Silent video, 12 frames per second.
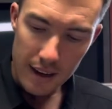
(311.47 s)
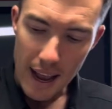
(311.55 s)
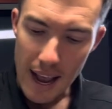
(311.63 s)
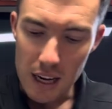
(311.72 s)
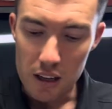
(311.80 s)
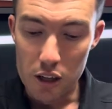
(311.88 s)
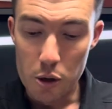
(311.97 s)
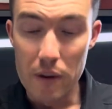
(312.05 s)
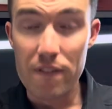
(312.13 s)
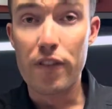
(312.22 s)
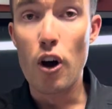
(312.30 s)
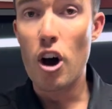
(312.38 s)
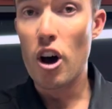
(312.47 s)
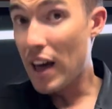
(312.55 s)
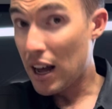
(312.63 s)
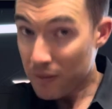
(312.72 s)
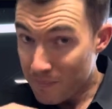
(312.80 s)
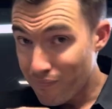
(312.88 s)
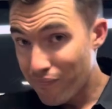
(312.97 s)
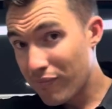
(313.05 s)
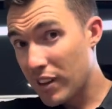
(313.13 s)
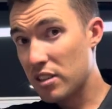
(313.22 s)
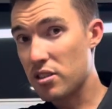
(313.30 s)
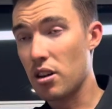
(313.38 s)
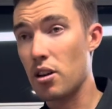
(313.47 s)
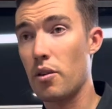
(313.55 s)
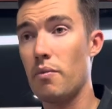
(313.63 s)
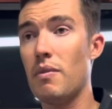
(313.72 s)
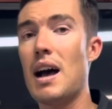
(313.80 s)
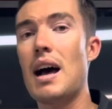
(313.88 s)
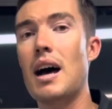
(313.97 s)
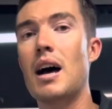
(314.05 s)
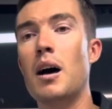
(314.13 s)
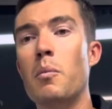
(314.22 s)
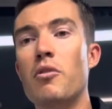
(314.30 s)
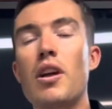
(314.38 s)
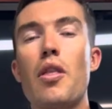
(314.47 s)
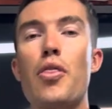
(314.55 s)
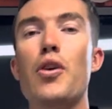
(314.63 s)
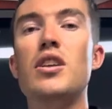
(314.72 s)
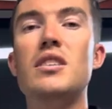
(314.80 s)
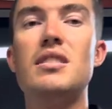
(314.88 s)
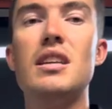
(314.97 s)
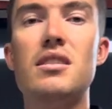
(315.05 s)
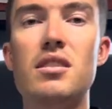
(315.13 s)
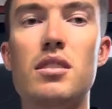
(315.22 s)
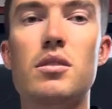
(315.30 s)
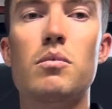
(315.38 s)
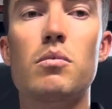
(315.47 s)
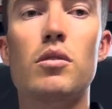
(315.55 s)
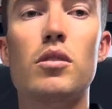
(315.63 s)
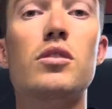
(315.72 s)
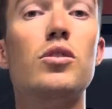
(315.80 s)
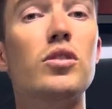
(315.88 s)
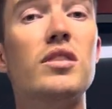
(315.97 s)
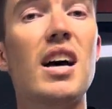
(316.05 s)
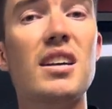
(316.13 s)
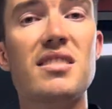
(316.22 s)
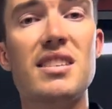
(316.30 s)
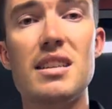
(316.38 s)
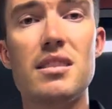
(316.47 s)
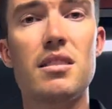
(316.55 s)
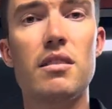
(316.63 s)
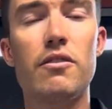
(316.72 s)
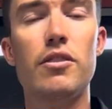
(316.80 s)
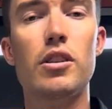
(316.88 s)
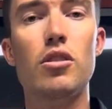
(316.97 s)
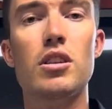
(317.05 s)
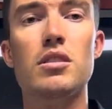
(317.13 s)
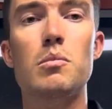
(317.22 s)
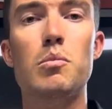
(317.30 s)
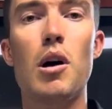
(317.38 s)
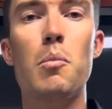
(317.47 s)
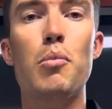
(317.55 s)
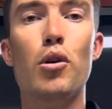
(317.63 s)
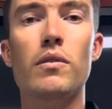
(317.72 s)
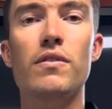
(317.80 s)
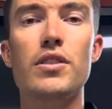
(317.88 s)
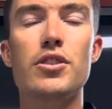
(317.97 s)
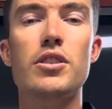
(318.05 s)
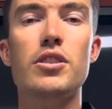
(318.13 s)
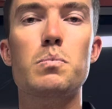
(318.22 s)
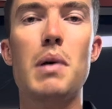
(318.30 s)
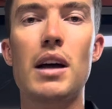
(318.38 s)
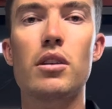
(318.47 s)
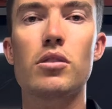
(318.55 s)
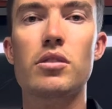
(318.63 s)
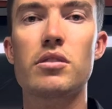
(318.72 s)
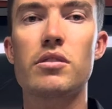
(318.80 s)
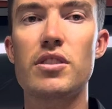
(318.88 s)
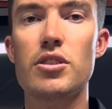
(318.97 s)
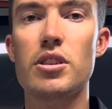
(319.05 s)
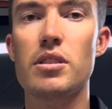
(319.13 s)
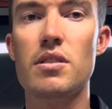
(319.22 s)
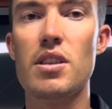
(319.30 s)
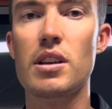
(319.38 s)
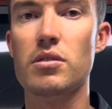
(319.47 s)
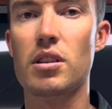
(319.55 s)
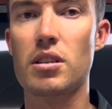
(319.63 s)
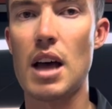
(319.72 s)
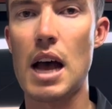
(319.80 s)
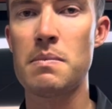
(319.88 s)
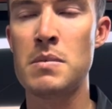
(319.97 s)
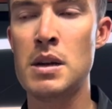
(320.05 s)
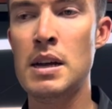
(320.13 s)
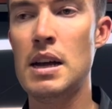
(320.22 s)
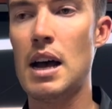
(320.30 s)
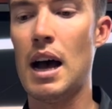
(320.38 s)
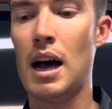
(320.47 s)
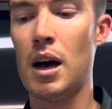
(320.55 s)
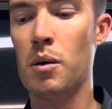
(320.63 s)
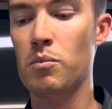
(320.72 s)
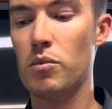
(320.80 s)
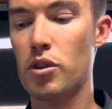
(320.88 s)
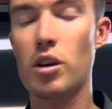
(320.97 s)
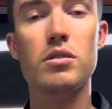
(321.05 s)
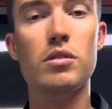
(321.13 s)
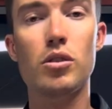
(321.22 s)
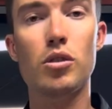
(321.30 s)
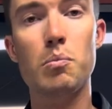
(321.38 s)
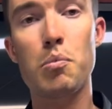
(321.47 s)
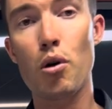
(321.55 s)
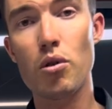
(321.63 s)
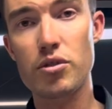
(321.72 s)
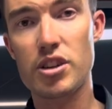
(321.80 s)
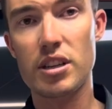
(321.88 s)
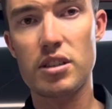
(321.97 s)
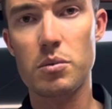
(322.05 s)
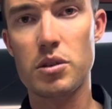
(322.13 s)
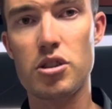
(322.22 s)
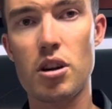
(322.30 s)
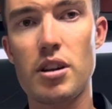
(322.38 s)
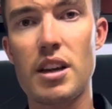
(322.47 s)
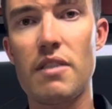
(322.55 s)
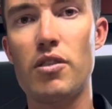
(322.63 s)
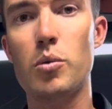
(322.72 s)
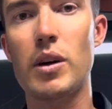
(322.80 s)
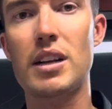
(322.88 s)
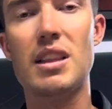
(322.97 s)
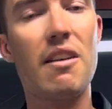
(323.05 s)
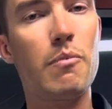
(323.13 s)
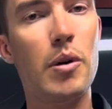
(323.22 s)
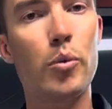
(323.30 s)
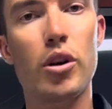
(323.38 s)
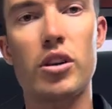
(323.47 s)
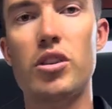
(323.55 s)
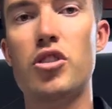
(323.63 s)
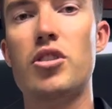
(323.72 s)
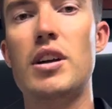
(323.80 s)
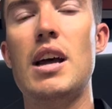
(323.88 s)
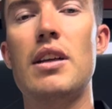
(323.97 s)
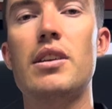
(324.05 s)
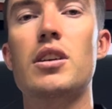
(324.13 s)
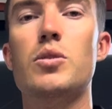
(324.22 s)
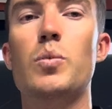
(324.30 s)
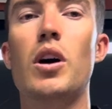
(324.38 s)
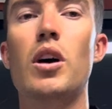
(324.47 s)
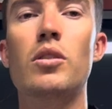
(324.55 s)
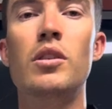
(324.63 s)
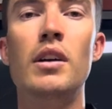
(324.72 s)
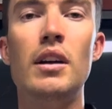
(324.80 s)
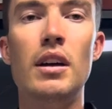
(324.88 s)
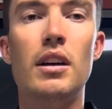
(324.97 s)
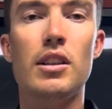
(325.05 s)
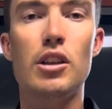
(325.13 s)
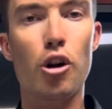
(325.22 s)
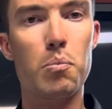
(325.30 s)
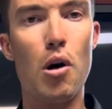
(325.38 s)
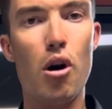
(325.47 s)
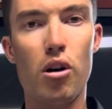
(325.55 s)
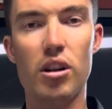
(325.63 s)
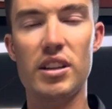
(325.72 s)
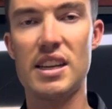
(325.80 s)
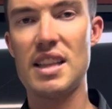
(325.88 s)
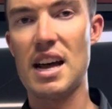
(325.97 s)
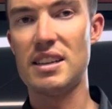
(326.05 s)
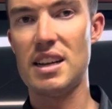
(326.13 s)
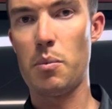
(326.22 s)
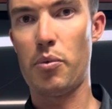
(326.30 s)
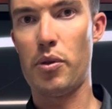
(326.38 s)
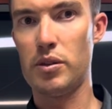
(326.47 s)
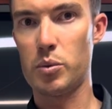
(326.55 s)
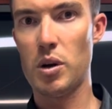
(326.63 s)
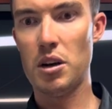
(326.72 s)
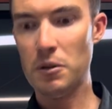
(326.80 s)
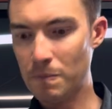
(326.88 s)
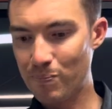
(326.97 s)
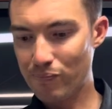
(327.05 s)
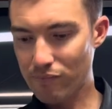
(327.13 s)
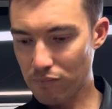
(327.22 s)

Out a little bit further, so around 36s, lots of good tuskies for the guys that are bottom fishing, just paternoster fishing and things like that. Those little ball jigs that we show you every week, they've been working a treat out there as well. The odd pearly in that depth as well.